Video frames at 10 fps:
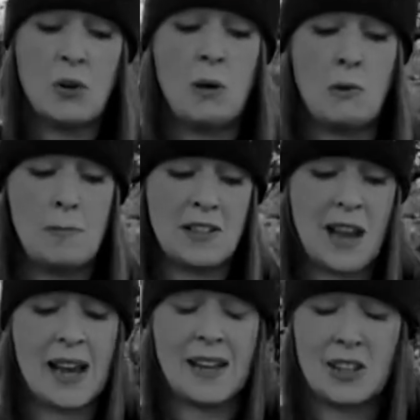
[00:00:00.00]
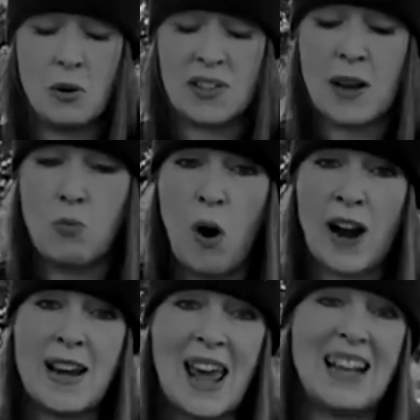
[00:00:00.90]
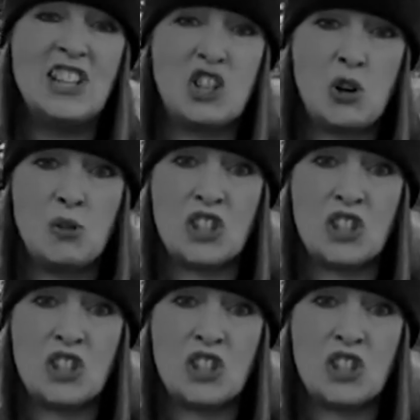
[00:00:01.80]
we will be diagnosing 1 in 2